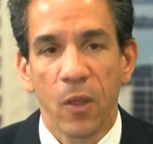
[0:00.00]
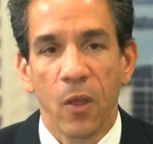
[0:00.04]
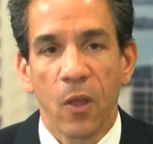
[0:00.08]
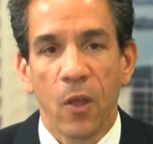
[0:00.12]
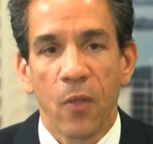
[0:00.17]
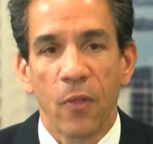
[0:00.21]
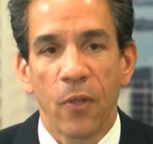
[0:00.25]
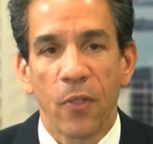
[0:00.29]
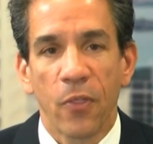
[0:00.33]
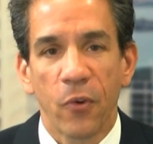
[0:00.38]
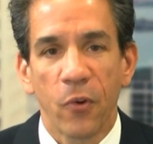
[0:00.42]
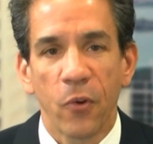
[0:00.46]

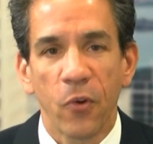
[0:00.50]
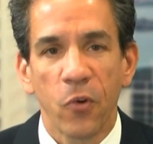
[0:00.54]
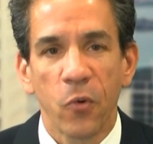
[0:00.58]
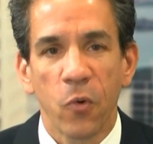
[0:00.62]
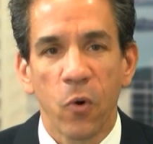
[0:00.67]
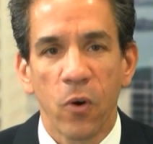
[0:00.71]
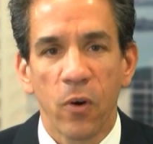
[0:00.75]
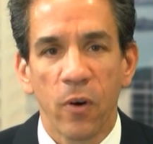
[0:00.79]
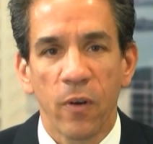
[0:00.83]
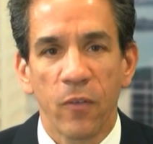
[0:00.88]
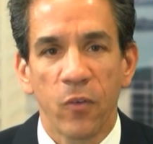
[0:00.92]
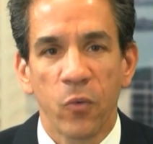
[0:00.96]
The third
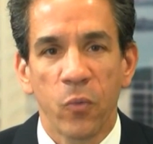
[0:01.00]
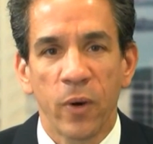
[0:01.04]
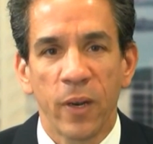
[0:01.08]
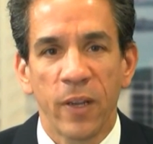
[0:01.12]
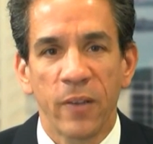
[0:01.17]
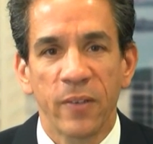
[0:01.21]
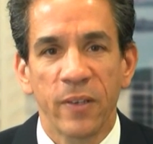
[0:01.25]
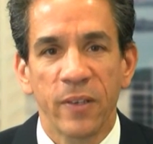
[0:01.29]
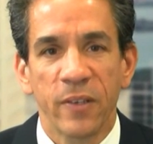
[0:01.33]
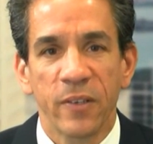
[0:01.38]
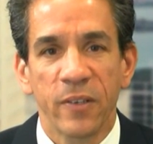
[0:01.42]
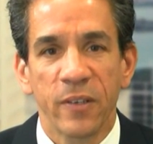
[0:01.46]
quarter of
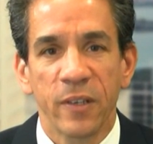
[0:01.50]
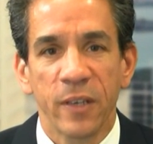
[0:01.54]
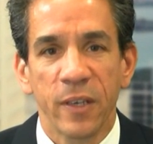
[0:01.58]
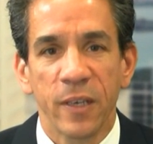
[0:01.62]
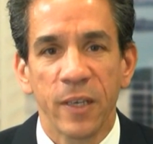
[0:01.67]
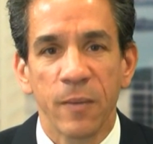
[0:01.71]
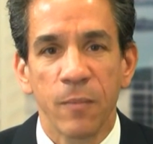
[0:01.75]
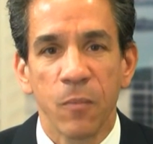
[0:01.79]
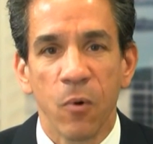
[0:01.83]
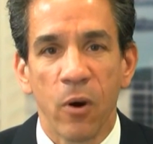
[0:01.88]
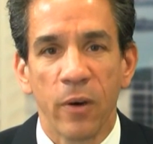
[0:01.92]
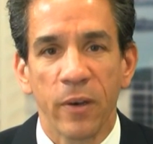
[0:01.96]

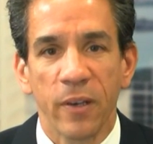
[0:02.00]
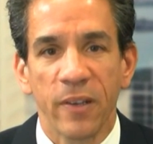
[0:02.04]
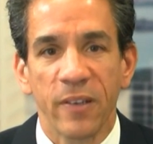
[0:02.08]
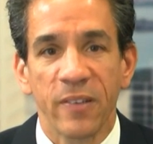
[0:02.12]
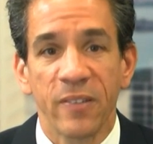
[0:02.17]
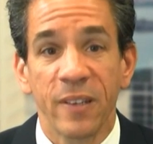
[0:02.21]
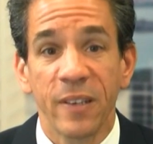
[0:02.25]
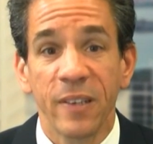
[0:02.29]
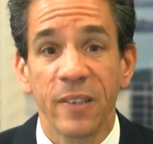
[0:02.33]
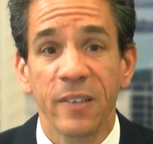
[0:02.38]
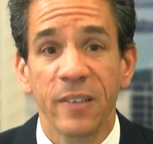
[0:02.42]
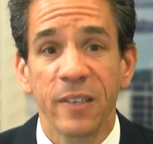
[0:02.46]
2016 marked
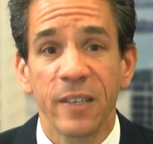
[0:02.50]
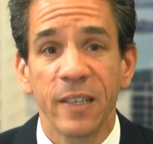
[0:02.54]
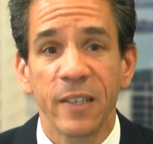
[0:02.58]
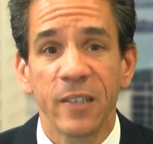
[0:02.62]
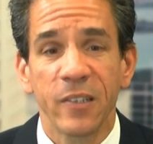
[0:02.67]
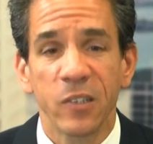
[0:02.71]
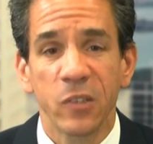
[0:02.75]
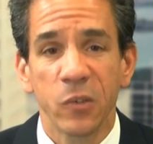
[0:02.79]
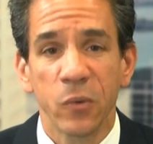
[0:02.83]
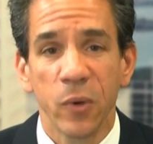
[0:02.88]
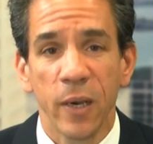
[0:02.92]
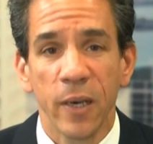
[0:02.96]
16
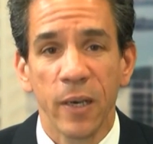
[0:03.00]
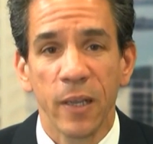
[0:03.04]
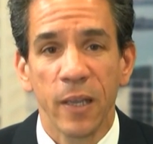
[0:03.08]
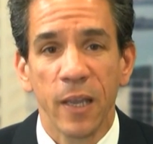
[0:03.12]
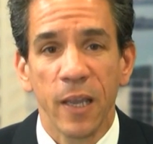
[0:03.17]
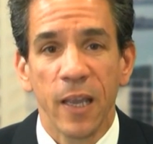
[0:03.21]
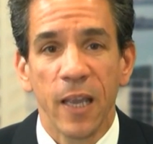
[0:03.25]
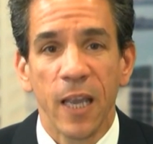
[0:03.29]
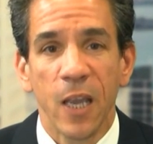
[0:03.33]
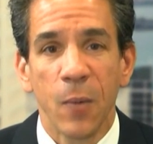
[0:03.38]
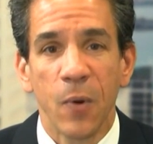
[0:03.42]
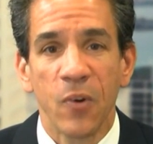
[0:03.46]
straight
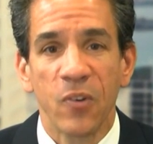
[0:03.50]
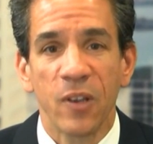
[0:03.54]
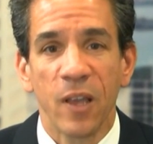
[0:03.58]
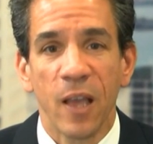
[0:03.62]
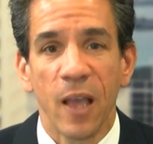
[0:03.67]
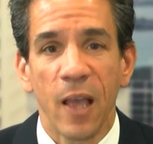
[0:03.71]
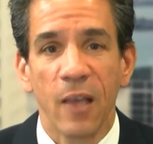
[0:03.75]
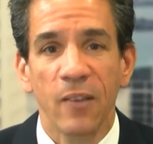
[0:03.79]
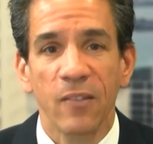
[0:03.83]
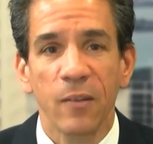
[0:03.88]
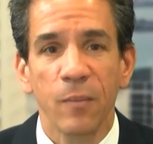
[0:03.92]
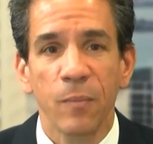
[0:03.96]
in which
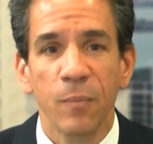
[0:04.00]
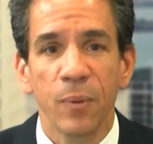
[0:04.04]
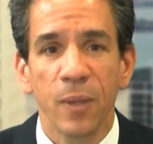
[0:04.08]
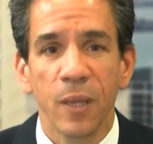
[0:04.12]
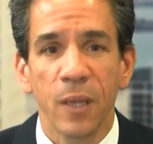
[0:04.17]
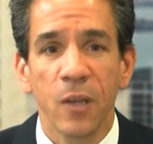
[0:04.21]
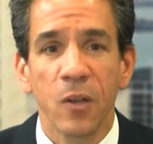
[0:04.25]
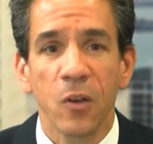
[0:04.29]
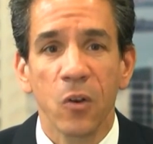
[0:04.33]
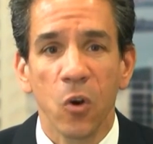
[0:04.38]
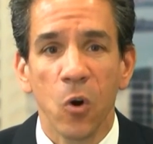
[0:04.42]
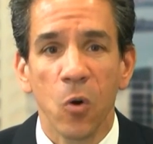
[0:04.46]
S&P
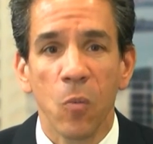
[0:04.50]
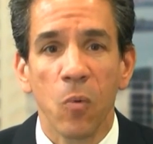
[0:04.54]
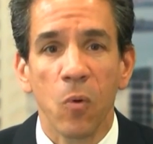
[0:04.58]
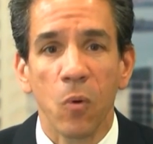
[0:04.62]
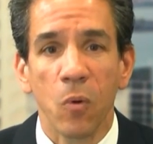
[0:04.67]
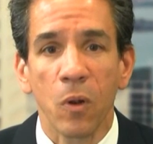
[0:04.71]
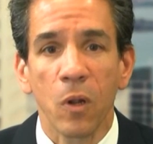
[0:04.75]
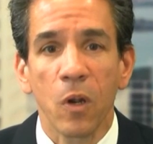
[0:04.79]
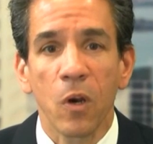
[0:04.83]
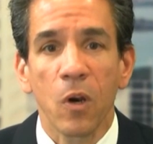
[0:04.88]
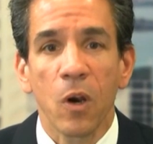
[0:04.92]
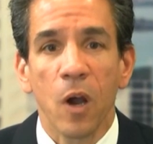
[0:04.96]

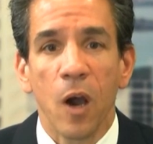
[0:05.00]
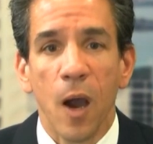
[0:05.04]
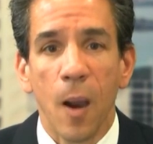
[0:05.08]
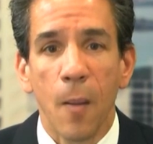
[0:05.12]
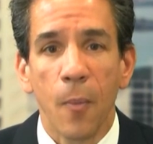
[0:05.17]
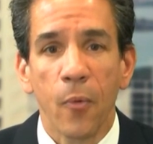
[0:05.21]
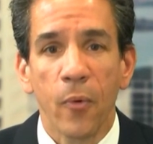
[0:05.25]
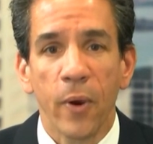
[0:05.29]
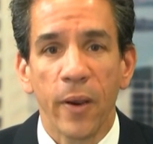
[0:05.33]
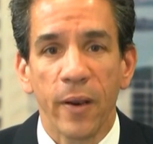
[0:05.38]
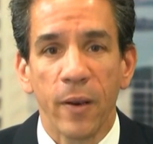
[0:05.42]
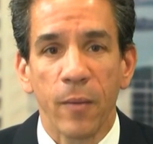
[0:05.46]
Global
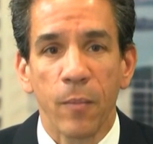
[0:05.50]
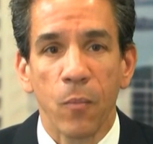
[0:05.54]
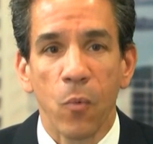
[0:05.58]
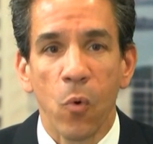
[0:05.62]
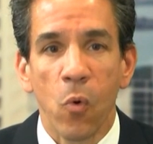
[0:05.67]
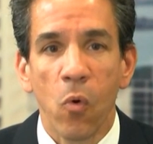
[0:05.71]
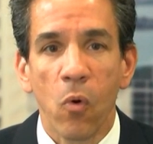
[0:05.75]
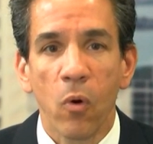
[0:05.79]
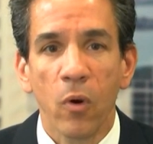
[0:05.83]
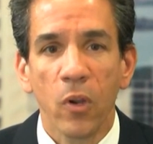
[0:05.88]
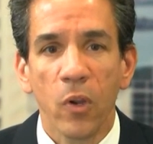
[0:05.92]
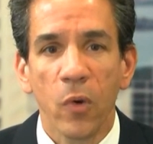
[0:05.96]
upgraded
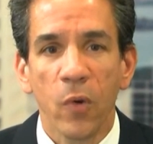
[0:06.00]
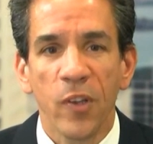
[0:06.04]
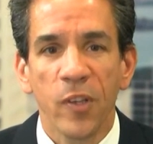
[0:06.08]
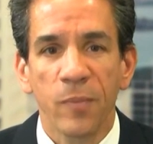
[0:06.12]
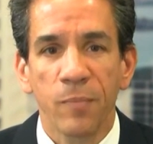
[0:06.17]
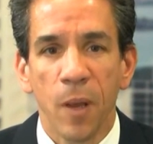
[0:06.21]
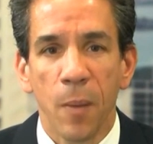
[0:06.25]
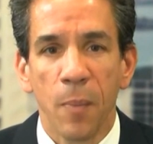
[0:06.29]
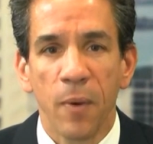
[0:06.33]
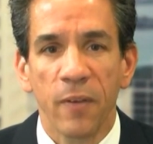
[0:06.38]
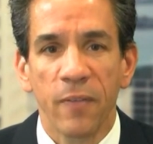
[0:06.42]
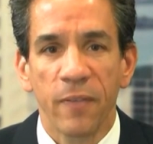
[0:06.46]
more U.S.
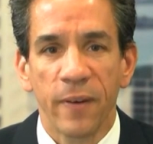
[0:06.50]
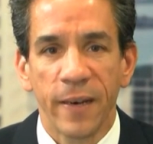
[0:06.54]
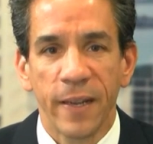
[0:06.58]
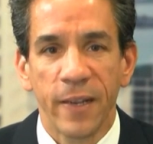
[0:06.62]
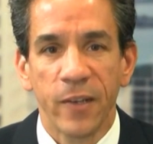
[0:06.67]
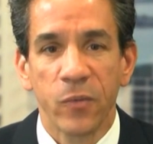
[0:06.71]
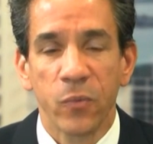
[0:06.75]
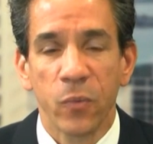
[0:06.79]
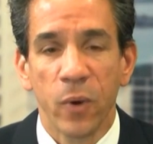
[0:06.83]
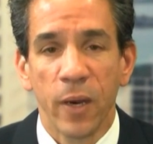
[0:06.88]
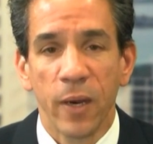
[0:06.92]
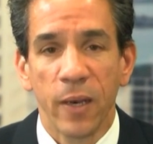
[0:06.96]
public
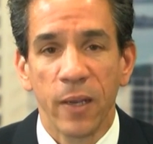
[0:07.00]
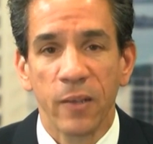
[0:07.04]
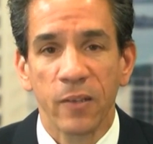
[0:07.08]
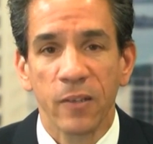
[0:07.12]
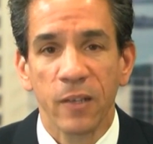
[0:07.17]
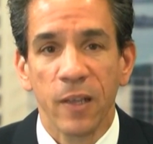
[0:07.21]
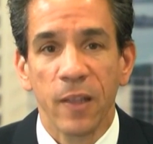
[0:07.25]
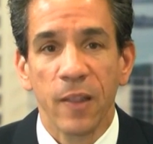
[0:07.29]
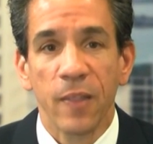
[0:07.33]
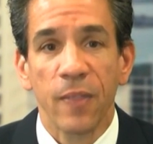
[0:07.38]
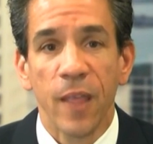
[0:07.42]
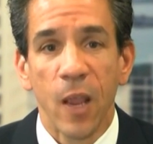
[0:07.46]
finance ratings
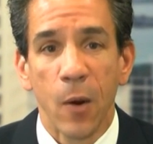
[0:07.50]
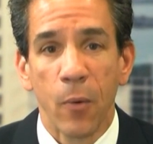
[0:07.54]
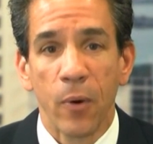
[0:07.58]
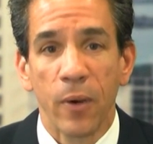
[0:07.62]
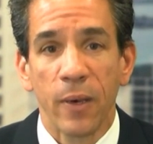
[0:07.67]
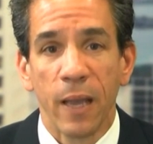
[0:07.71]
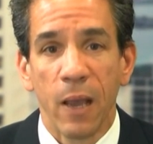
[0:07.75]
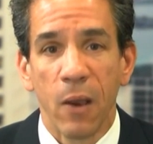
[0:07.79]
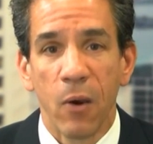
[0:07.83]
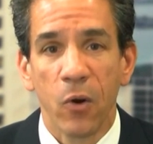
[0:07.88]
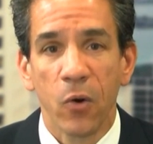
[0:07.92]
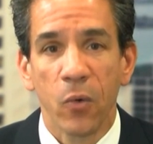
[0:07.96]
than were
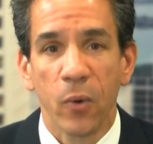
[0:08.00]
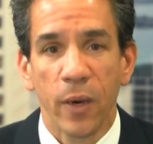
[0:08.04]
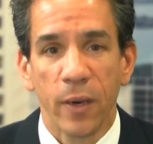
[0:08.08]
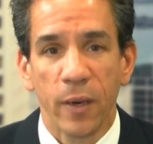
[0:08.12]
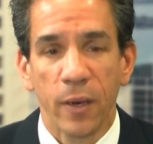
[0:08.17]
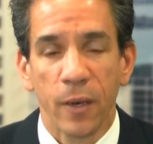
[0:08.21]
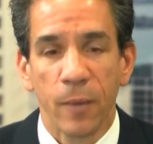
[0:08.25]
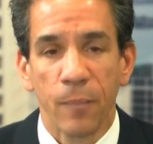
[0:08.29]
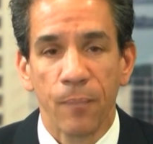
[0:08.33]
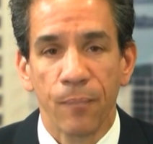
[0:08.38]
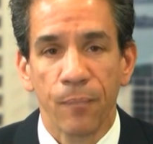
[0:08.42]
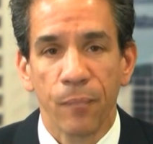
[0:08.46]

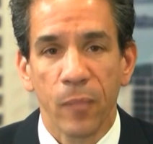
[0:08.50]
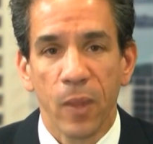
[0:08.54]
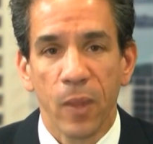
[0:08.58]
downgraded.